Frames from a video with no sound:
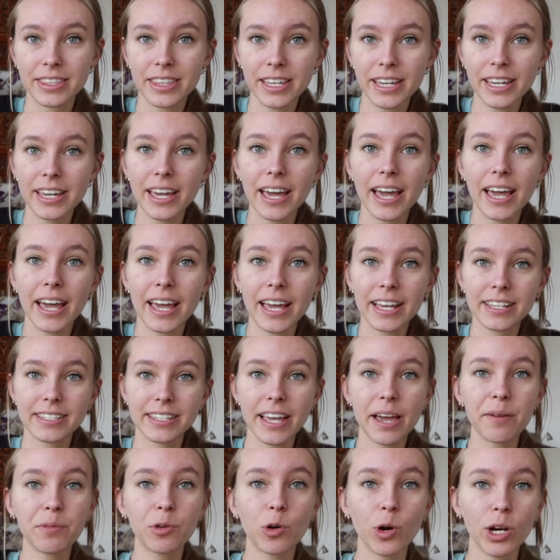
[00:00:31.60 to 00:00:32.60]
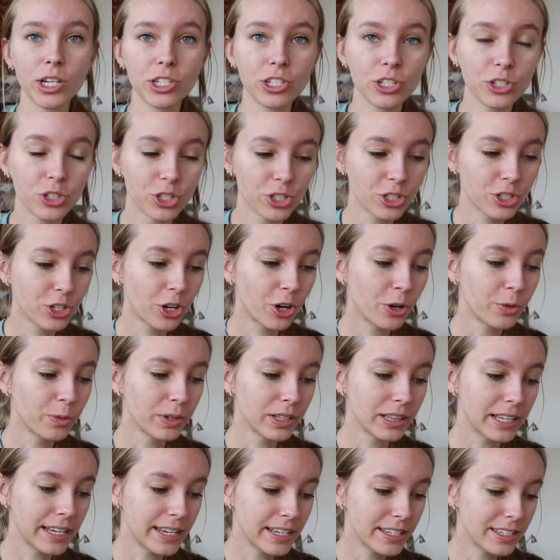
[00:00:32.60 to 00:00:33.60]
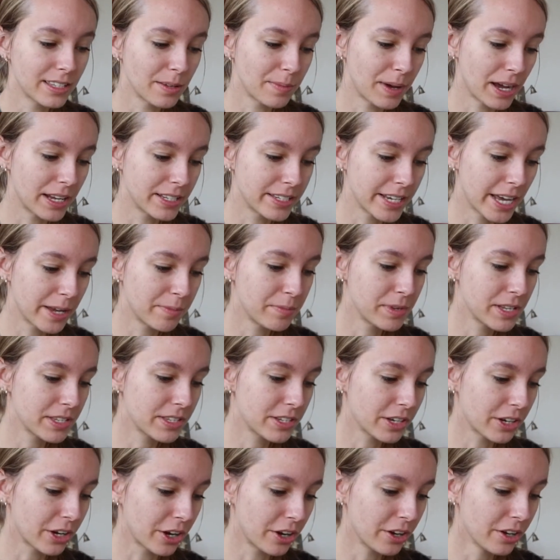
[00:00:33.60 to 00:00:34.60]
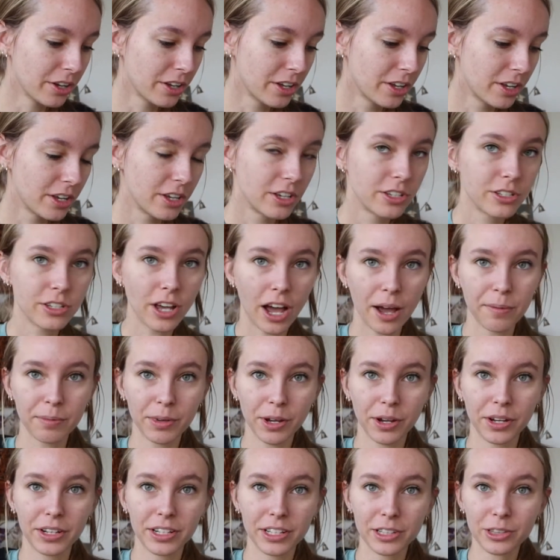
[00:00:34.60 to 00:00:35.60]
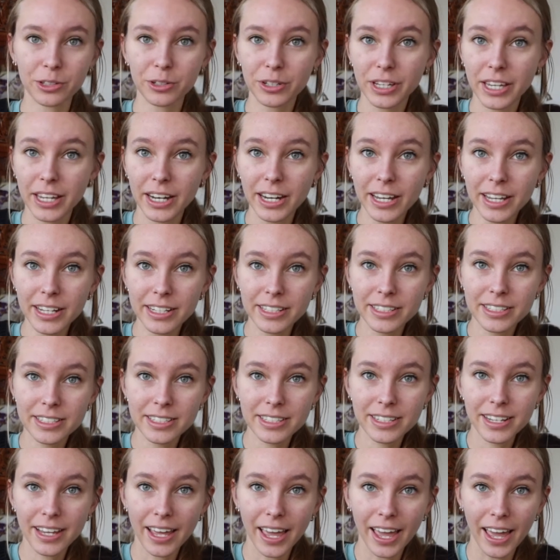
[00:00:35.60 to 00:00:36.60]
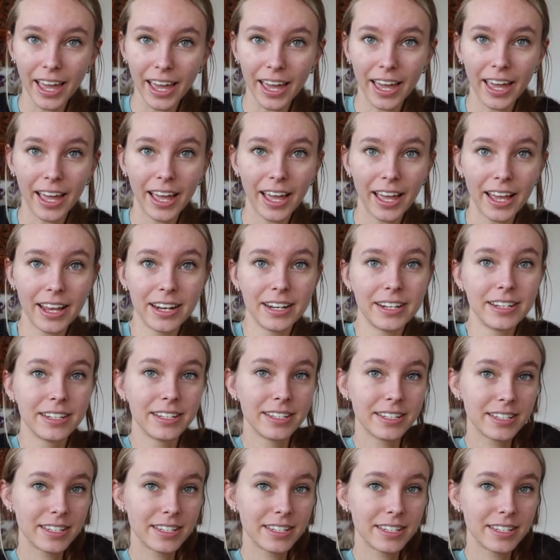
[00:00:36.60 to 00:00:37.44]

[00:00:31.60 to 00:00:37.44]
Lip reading: The exam question just got released about 10 minutes ago, so I'm going to look at it and...